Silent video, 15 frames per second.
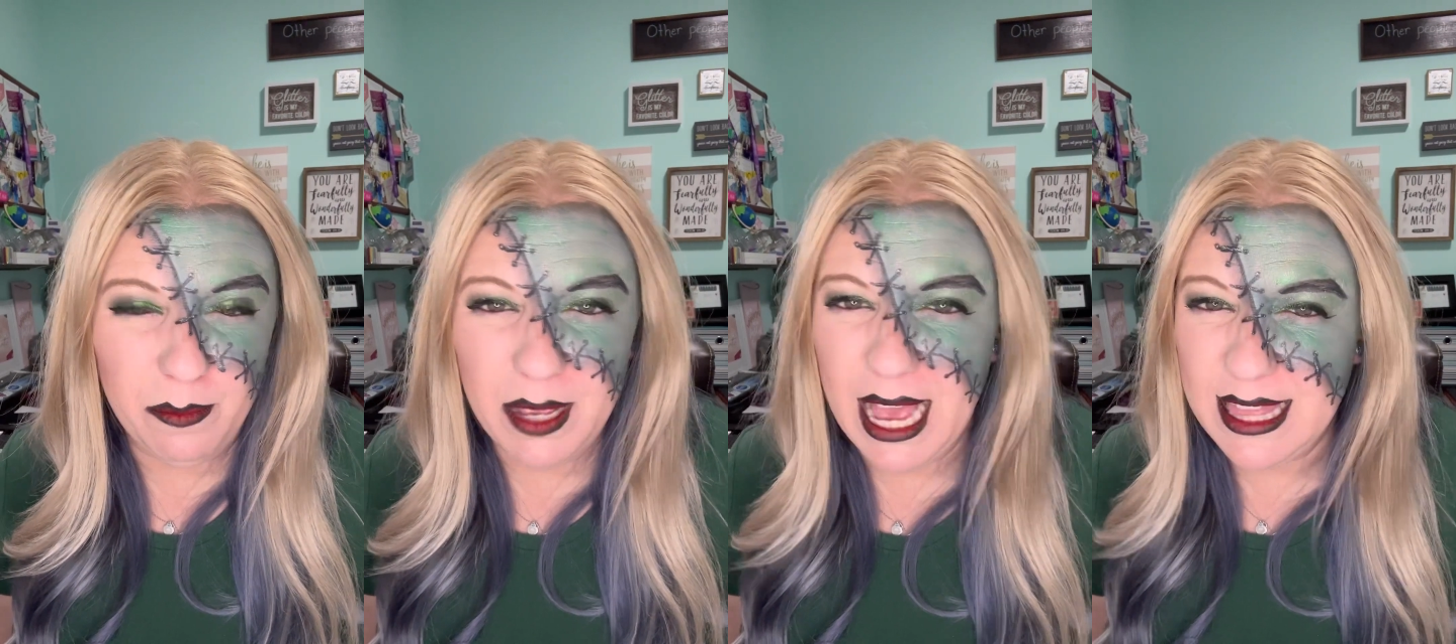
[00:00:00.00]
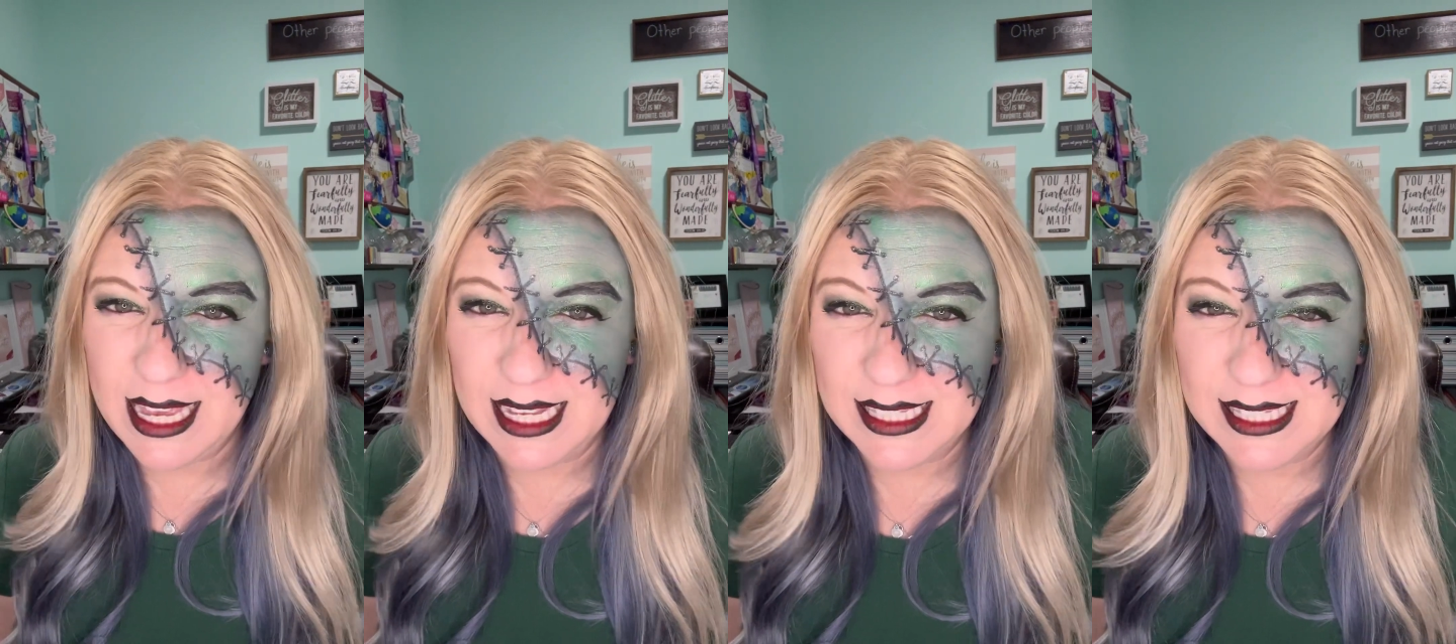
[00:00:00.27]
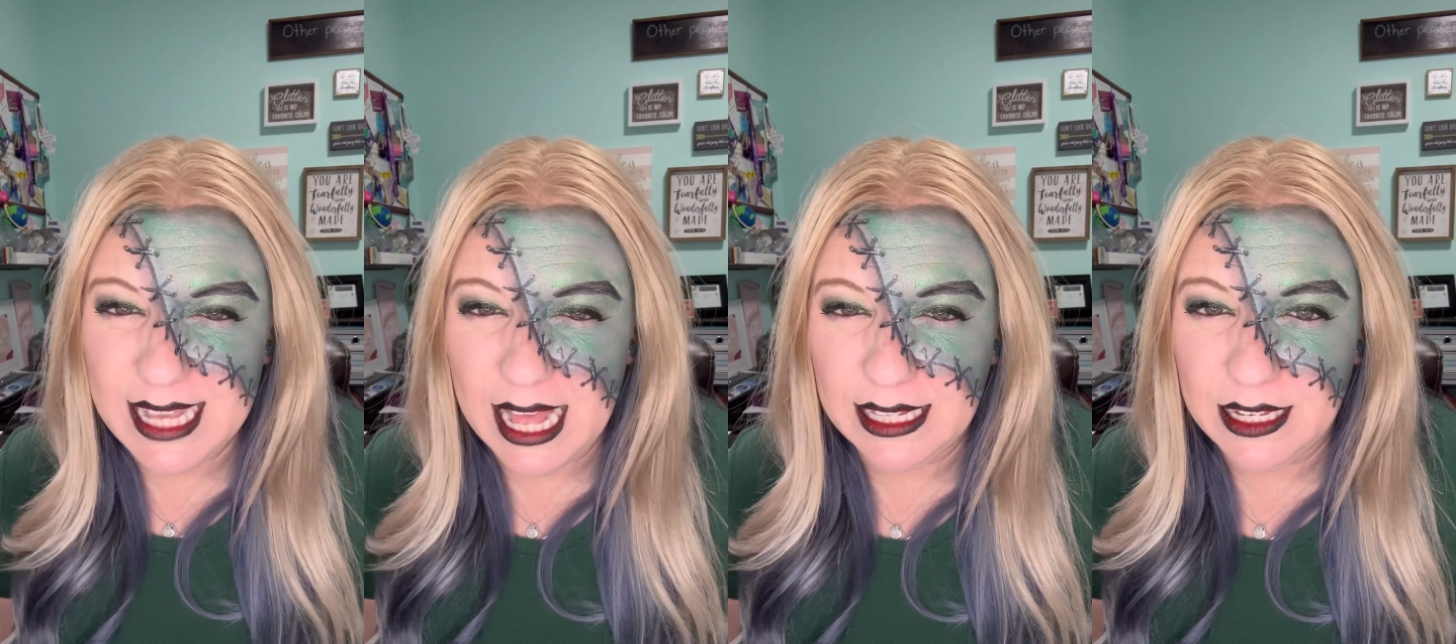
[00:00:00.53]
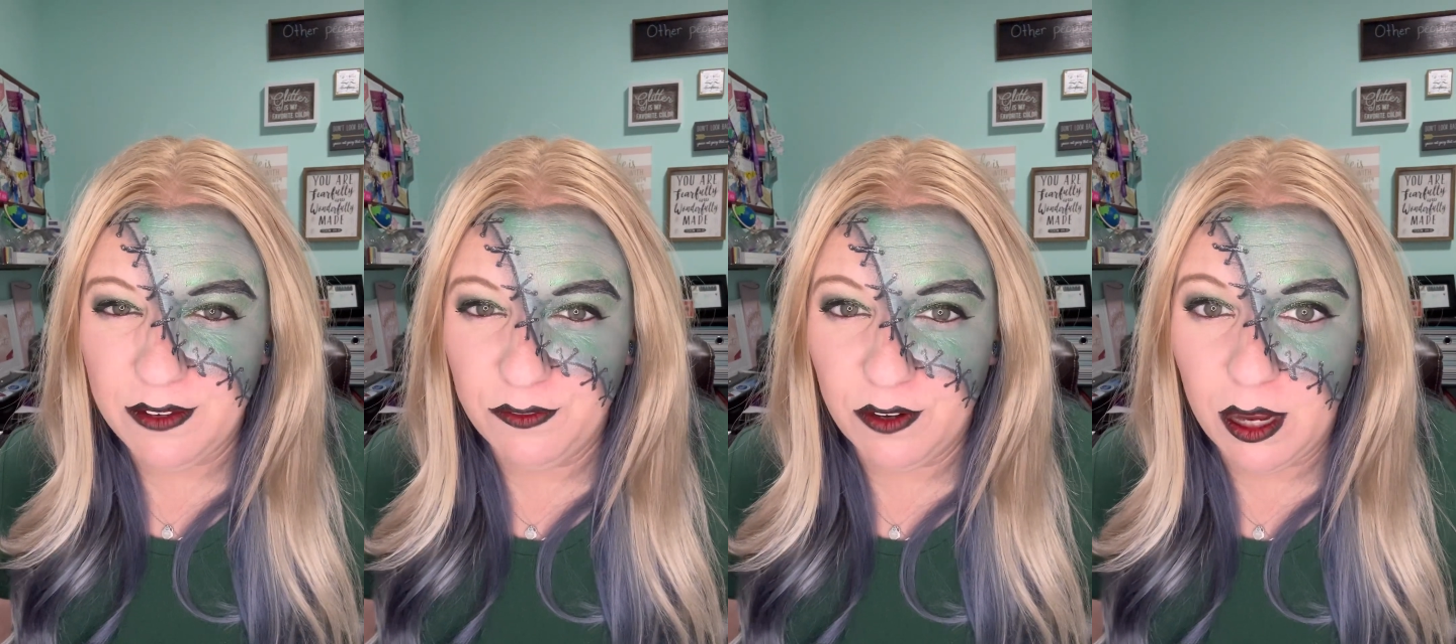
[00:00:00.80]
I think it's
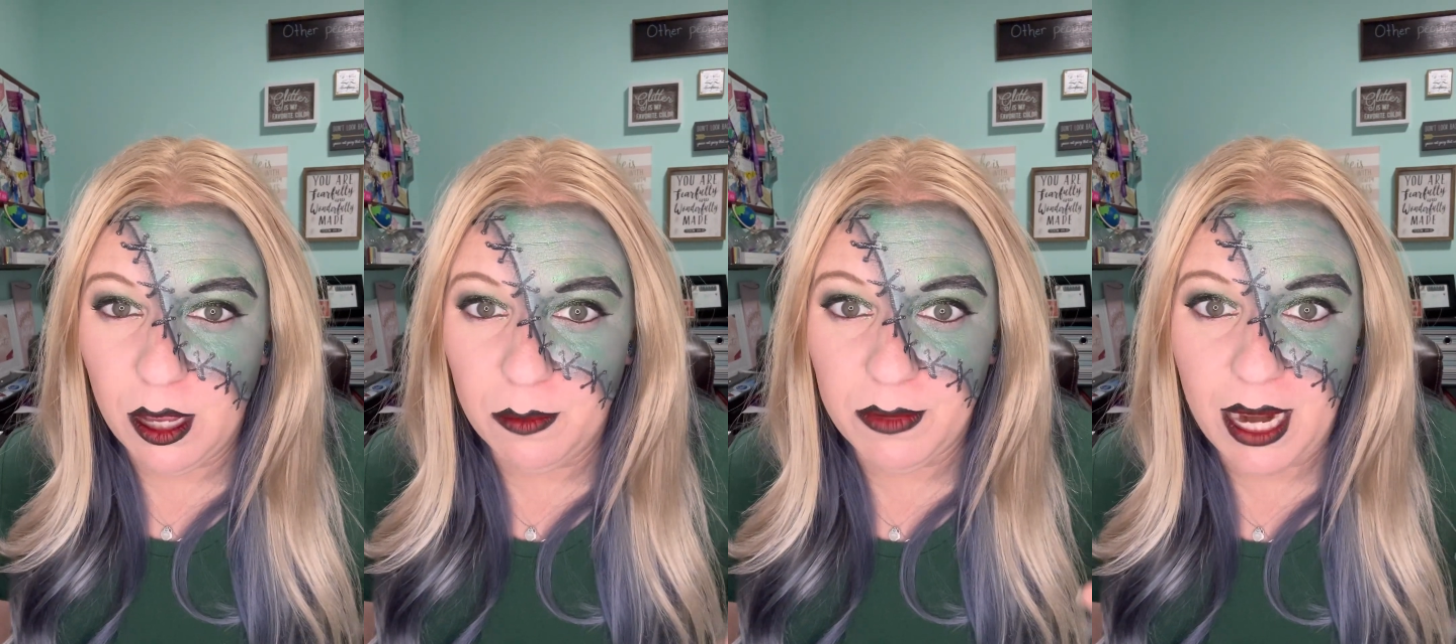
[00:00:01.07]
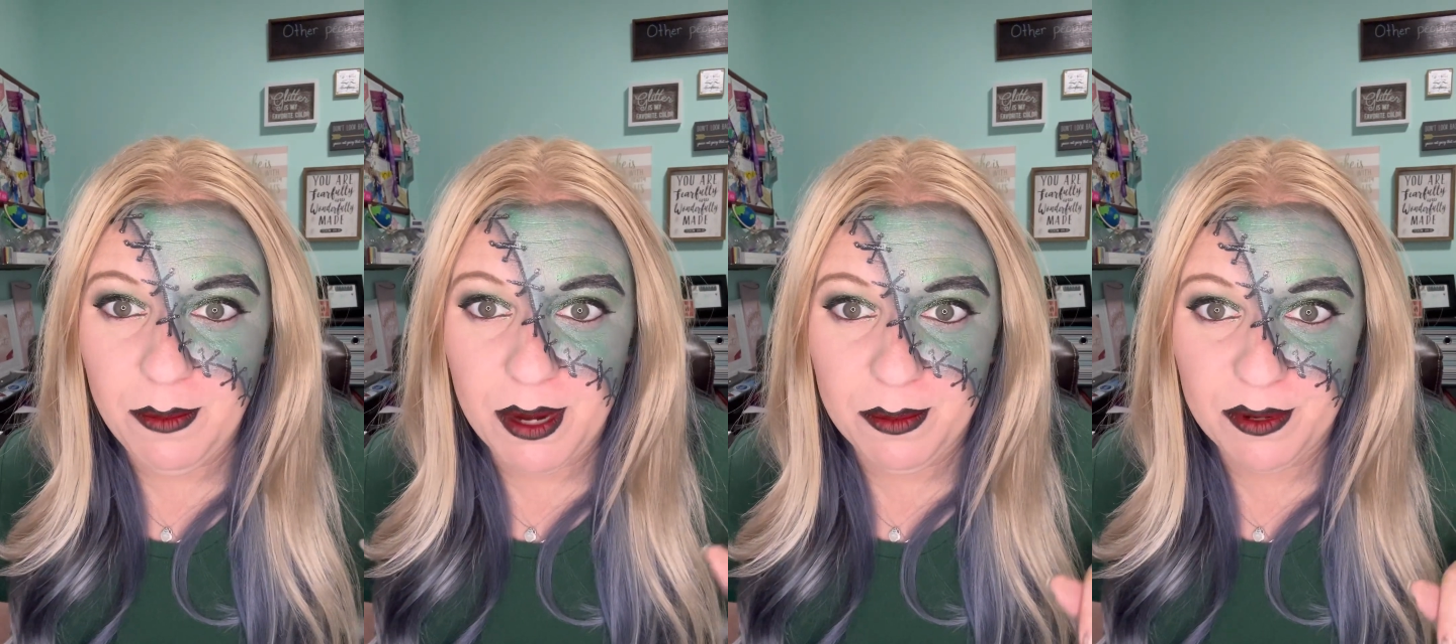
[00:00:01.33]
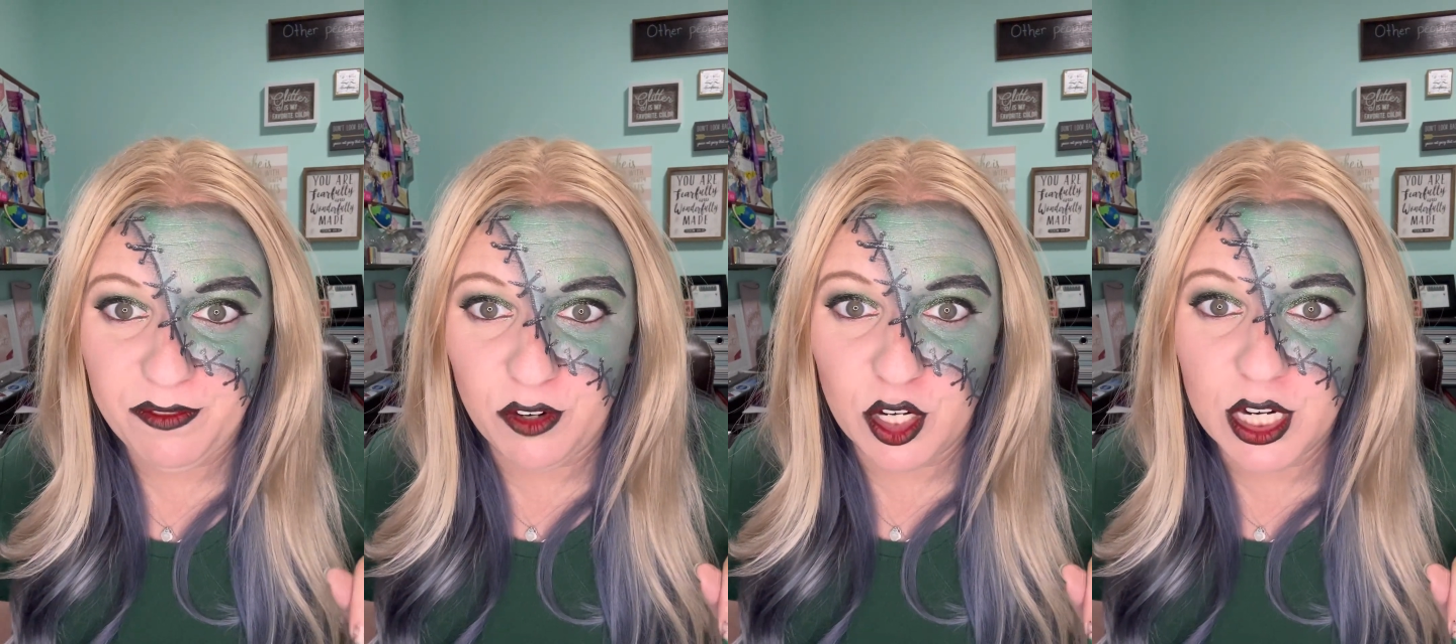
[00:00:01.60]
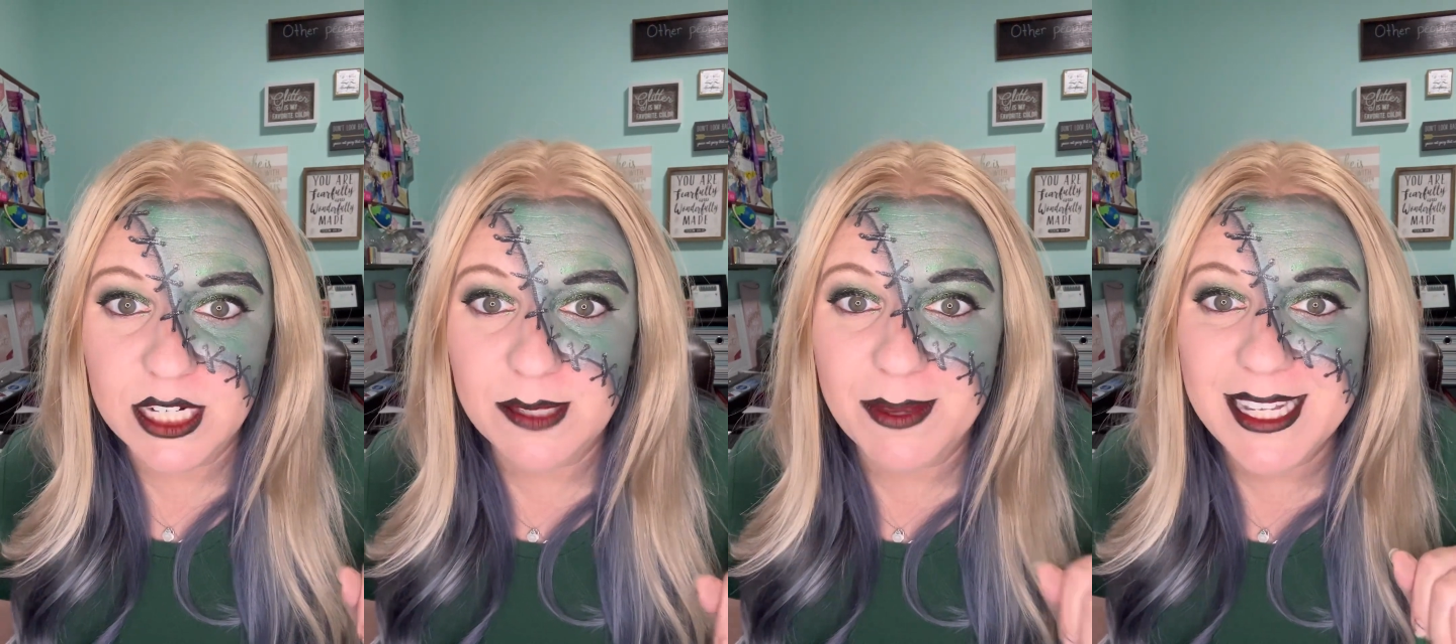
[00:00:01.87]
Sally from Nightmare Before
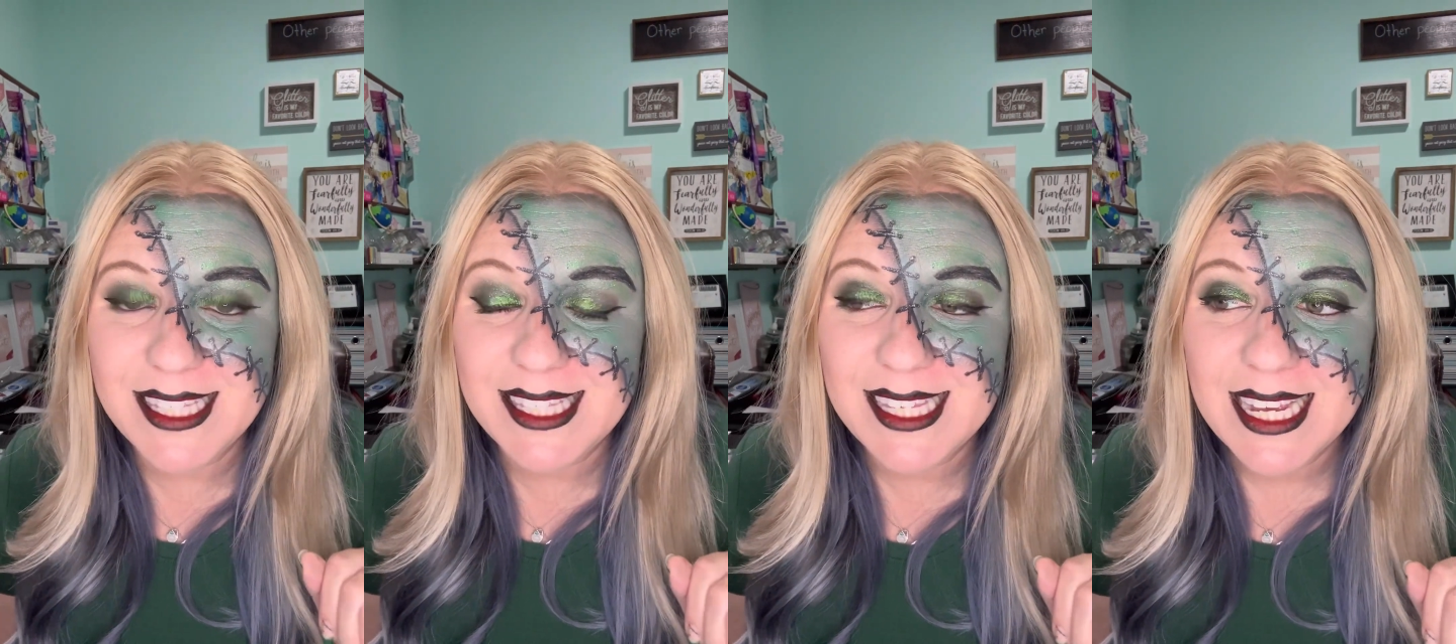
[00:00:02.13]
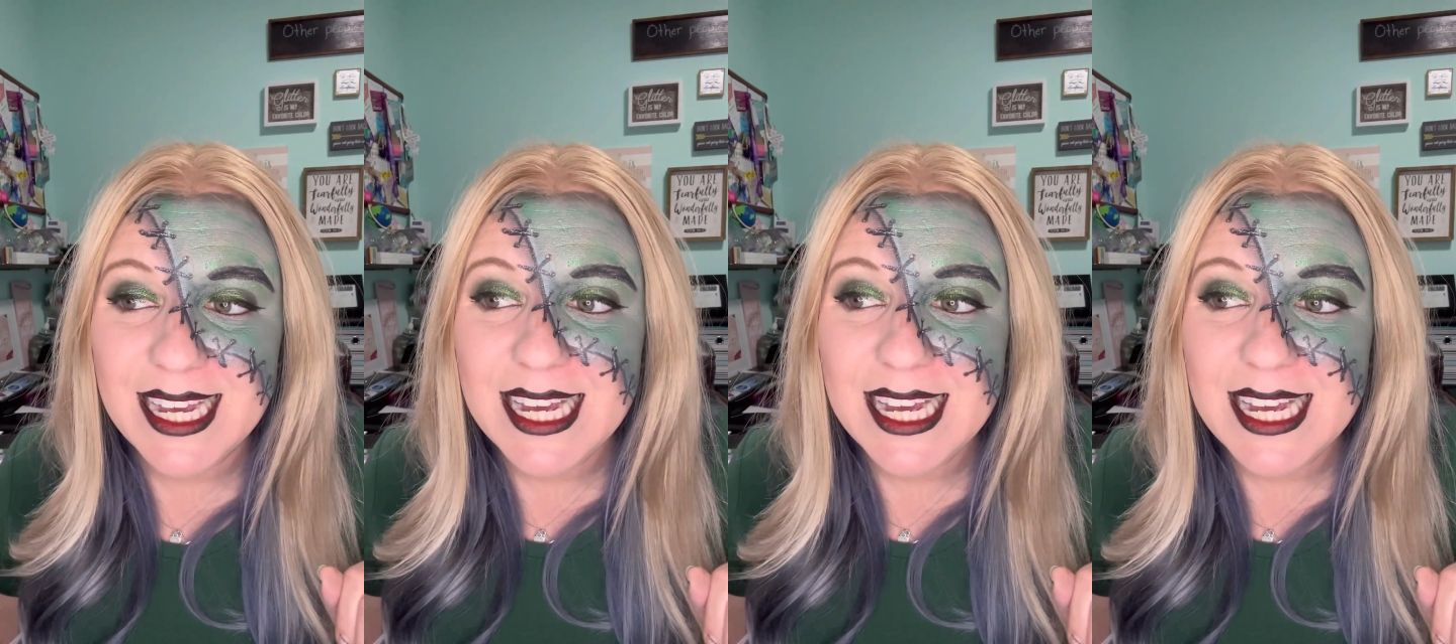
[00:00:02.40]
Christmas.